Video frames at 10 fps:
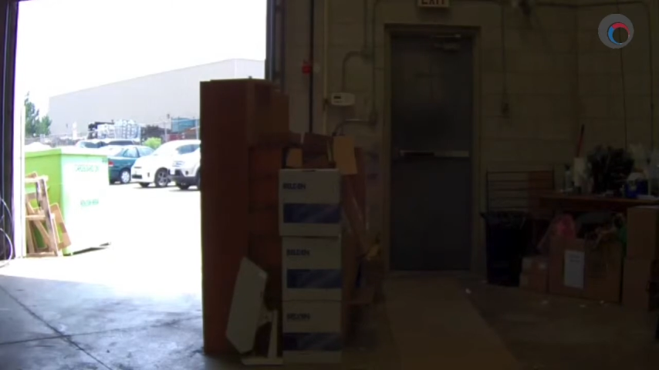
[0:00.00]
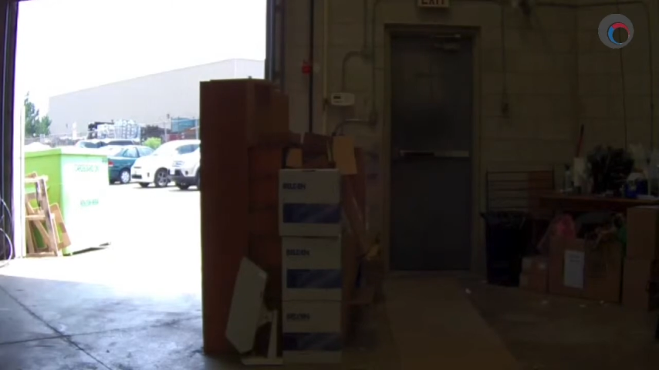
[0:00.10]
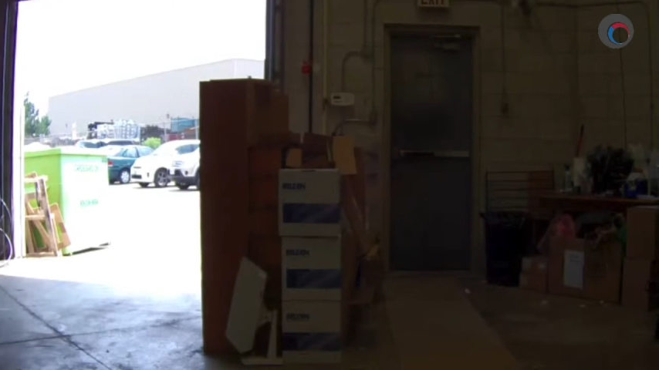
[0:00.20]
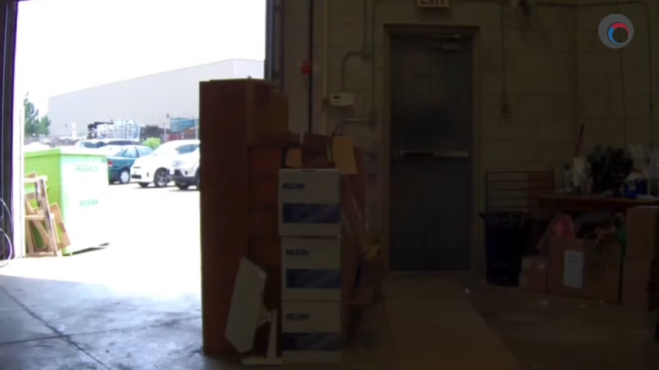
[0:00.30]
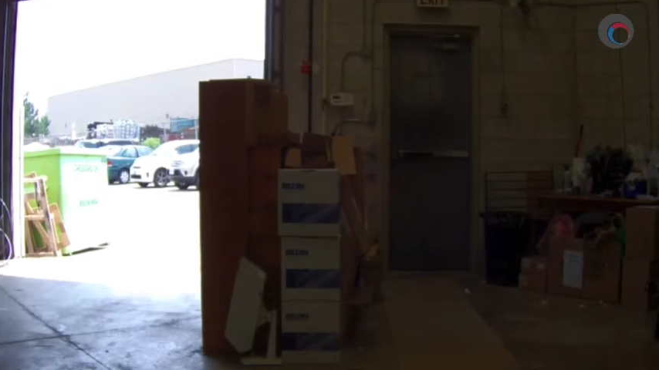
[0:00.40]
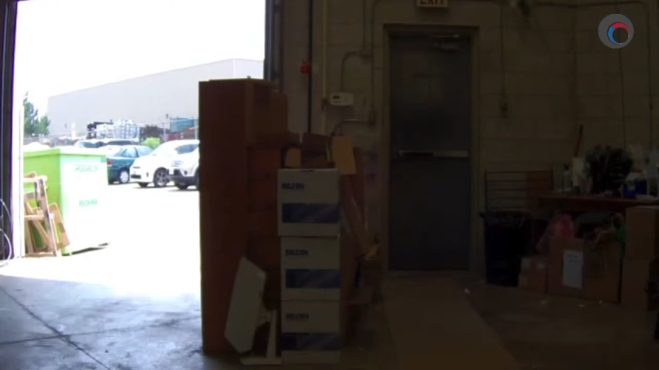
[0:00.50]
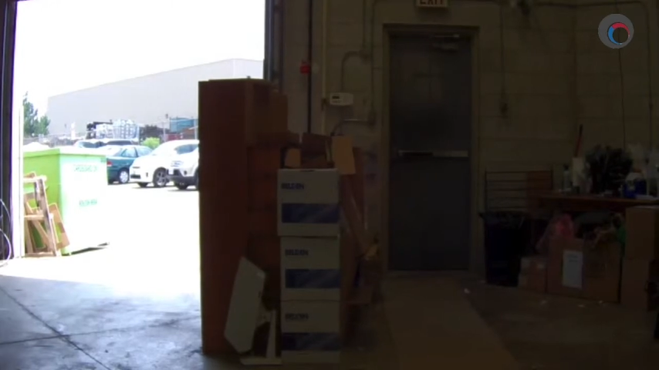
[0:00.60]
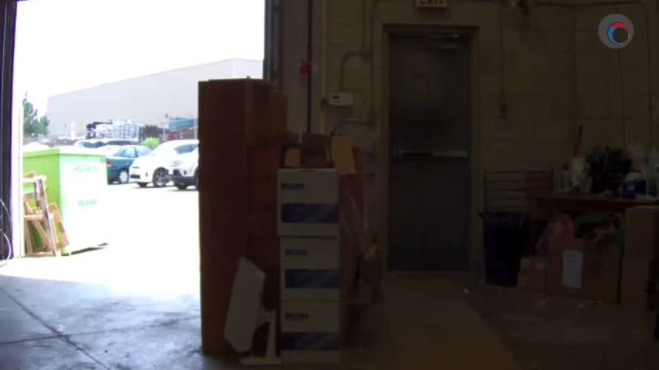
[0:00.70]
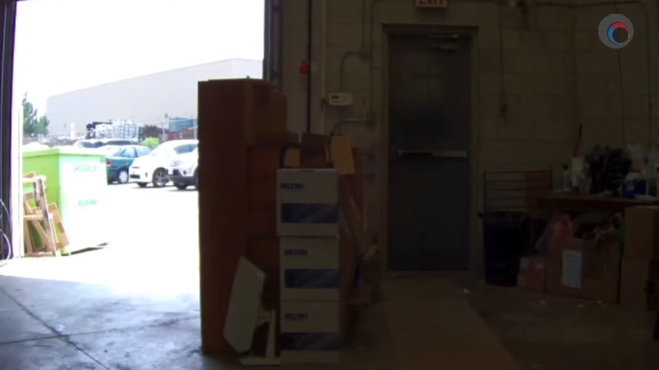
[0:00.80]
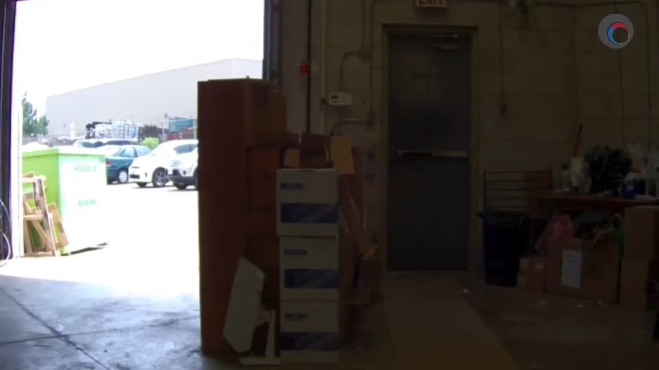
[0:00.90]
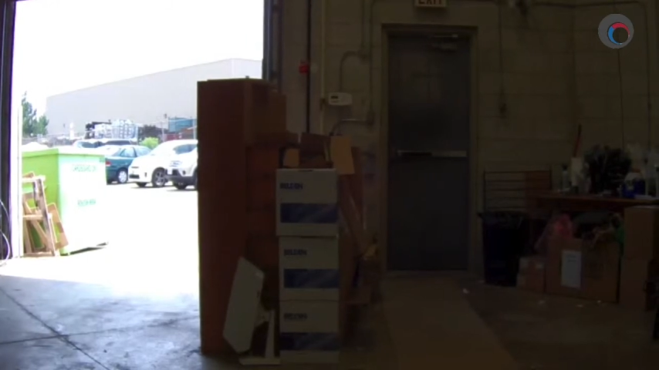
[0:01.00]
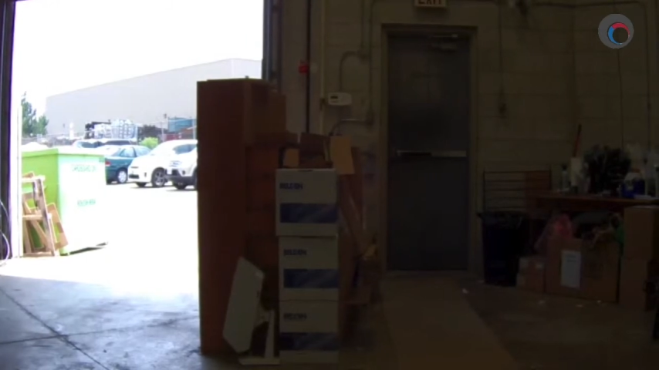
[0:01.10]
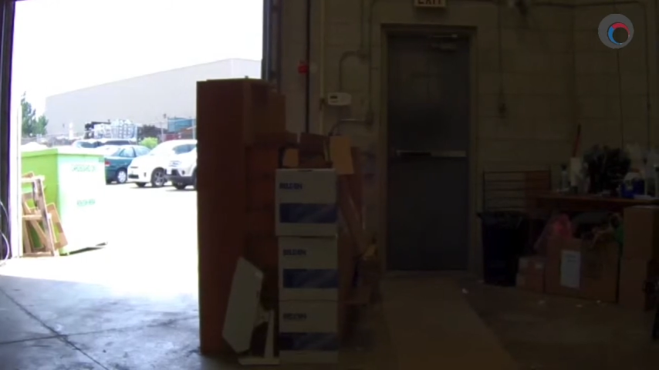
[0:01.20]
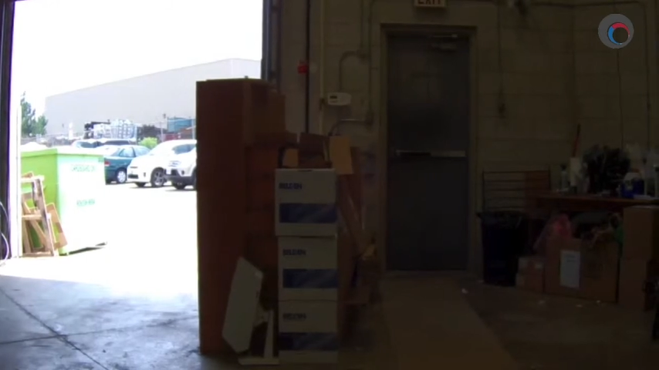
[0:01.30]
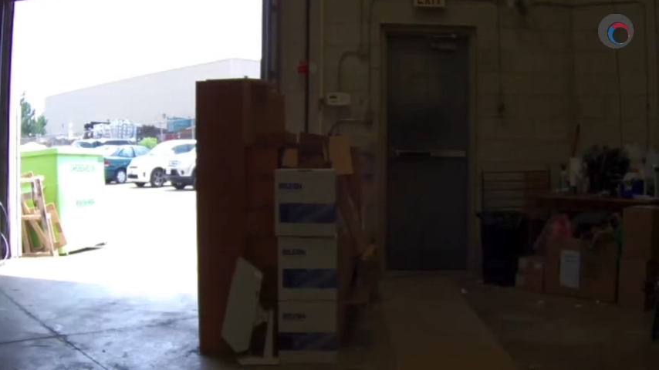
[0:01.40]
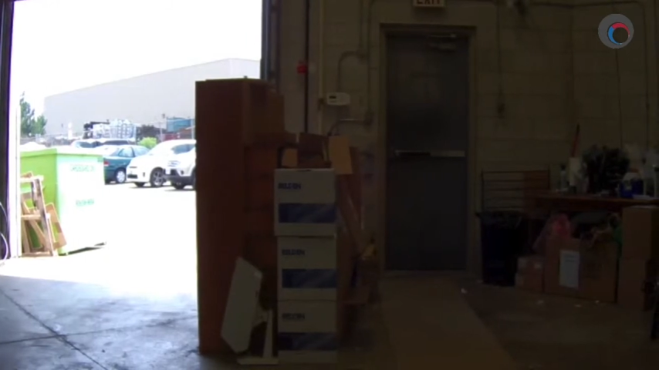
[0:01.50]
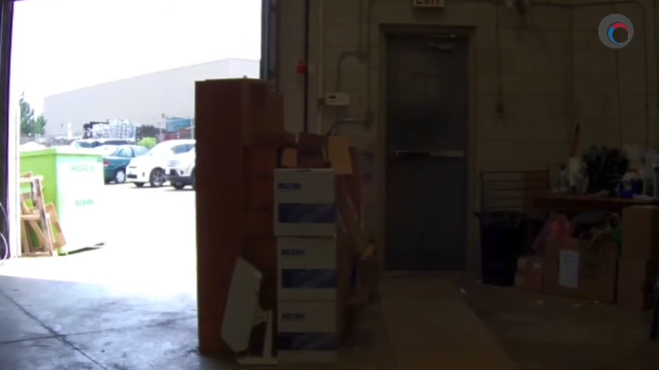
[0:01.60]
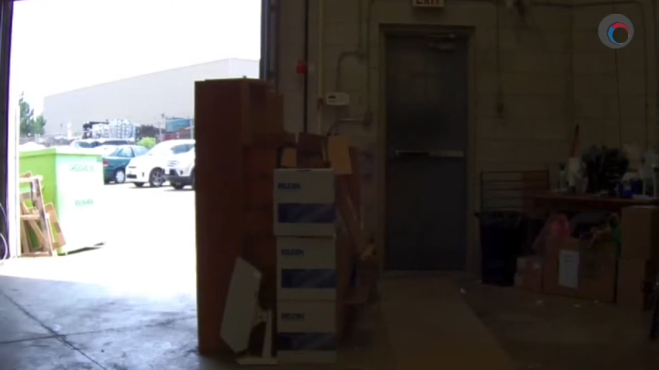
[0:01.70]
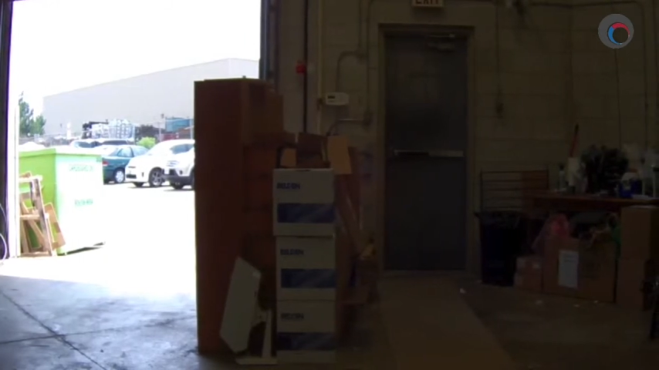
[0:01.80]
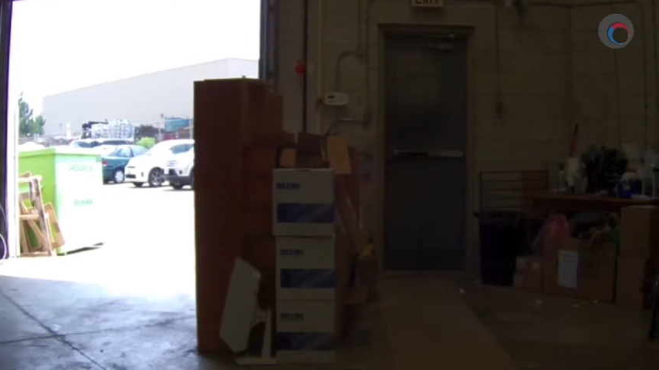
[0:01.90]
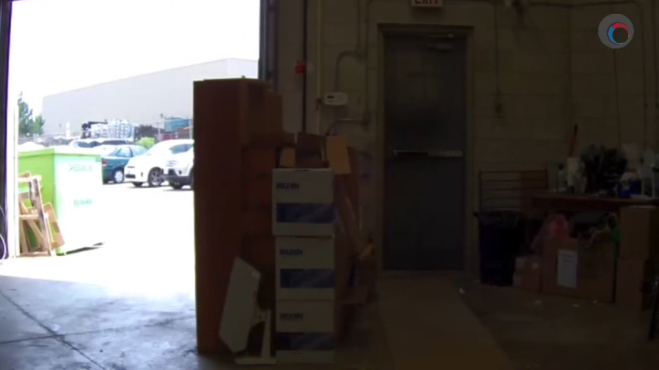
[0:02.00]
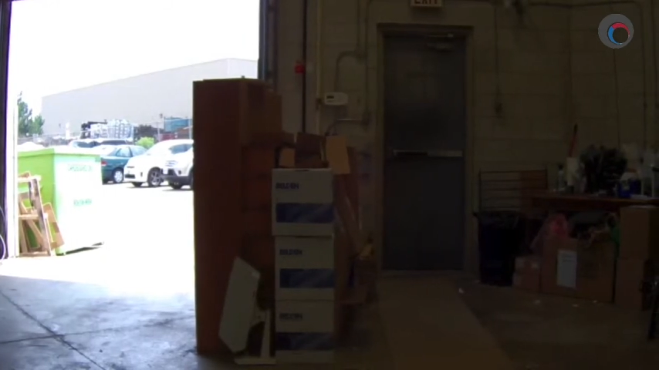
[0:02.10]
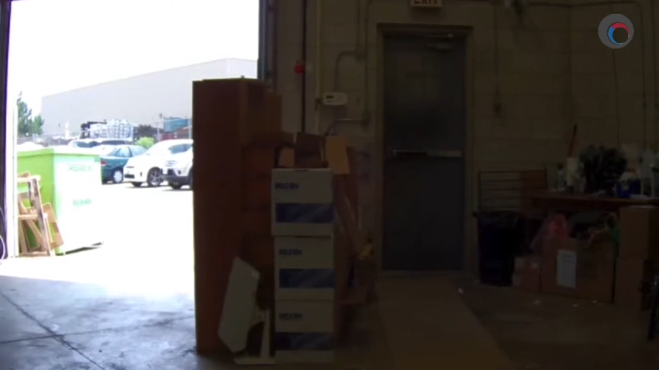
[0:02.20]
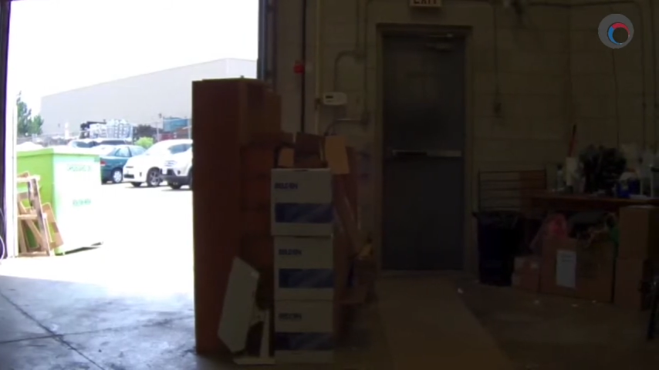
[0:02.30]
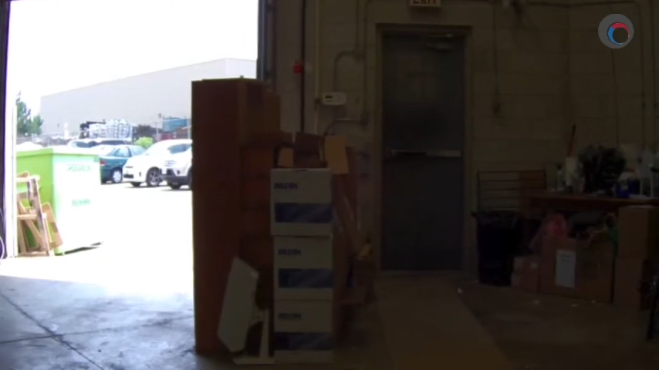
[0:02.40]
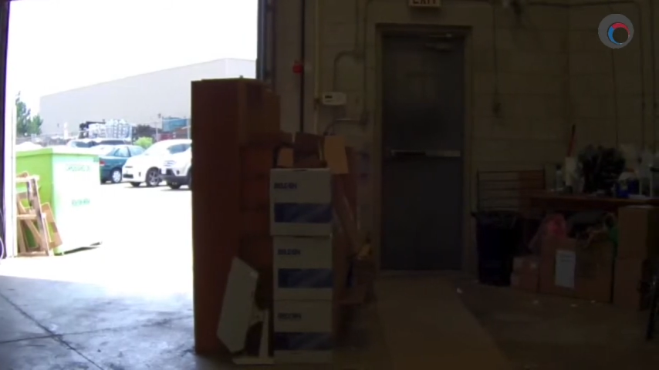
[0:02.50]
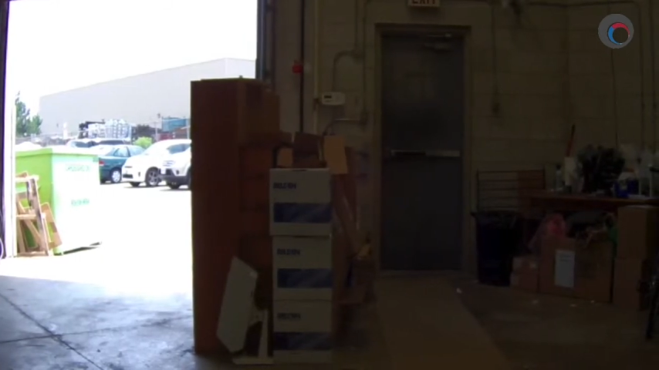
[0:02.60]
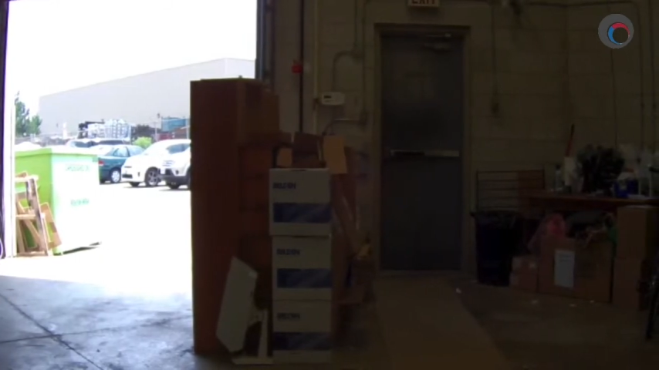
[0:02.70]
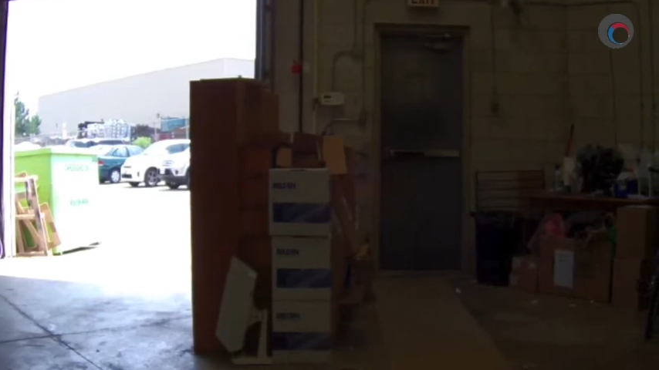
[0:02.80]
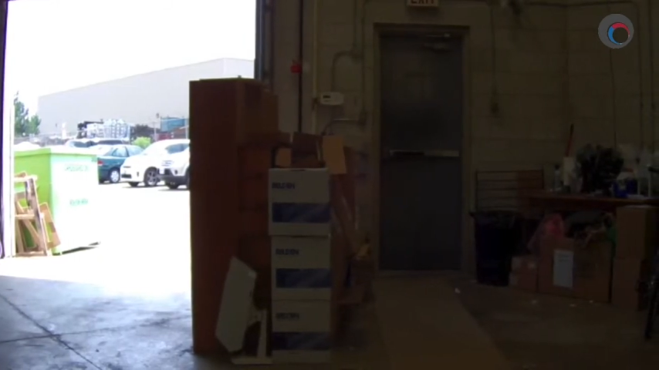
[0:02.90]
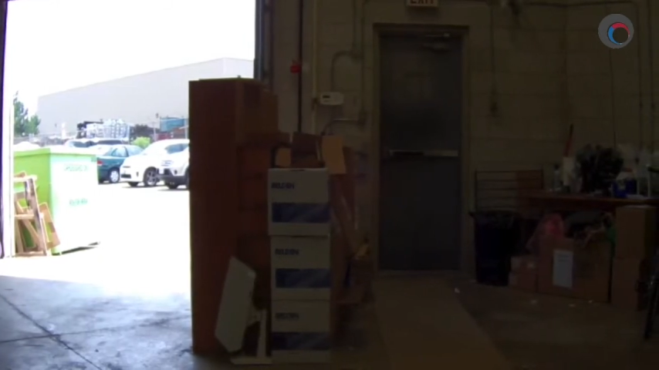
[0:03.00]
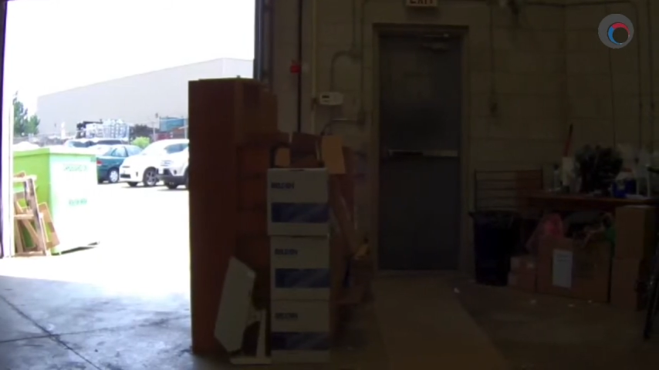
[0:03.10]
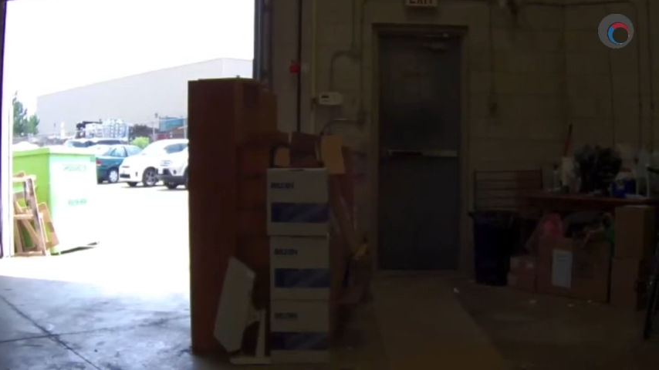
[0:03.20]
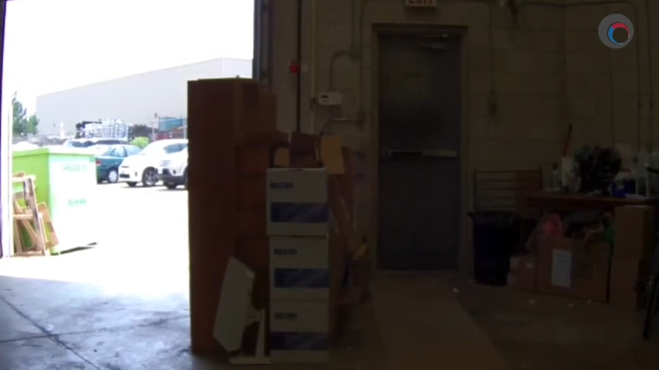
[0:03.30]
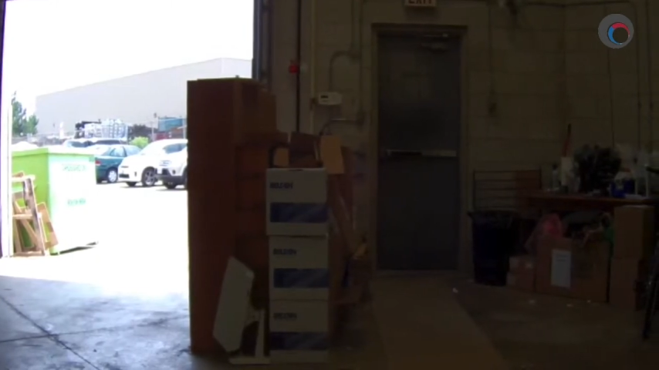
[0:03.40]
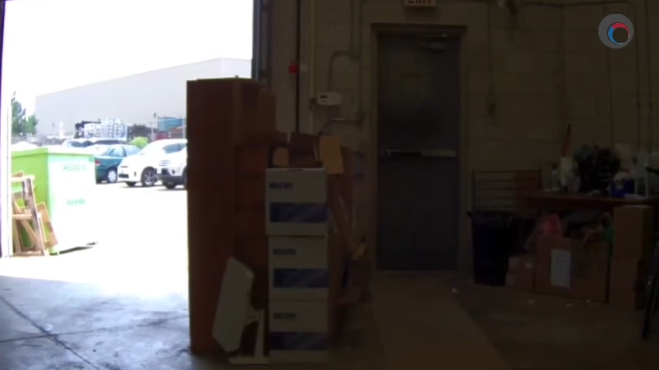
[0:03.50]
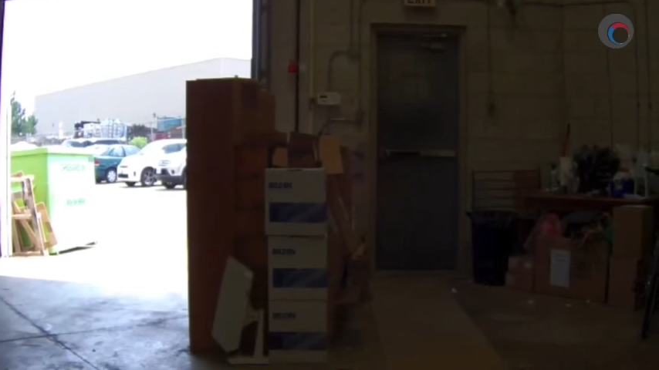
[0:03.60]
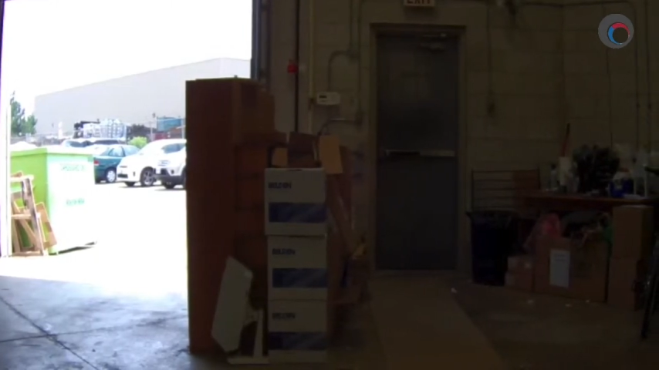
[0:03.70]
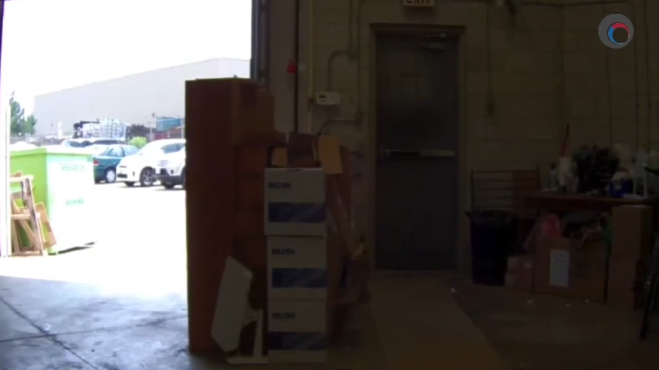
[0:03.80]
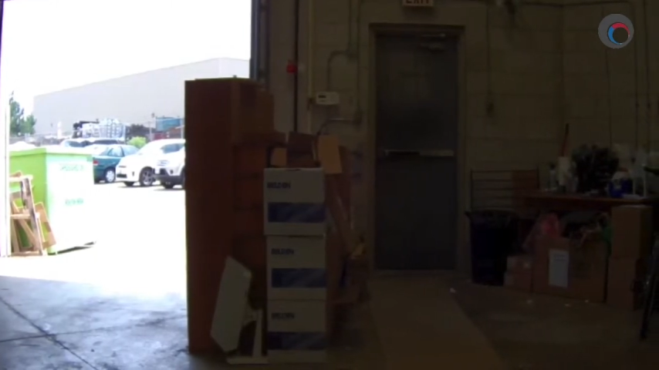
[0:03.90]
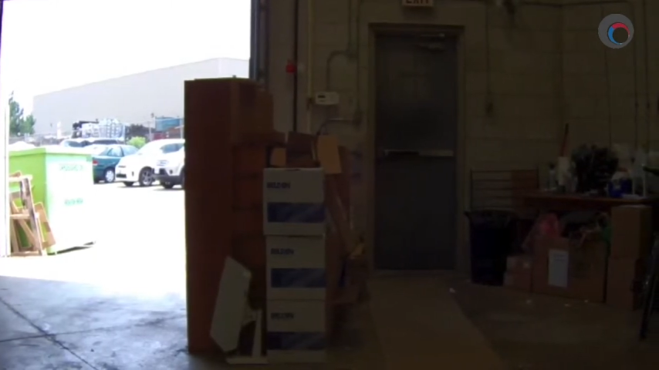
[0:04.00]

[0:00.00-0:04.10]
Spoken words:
(no speaker visible)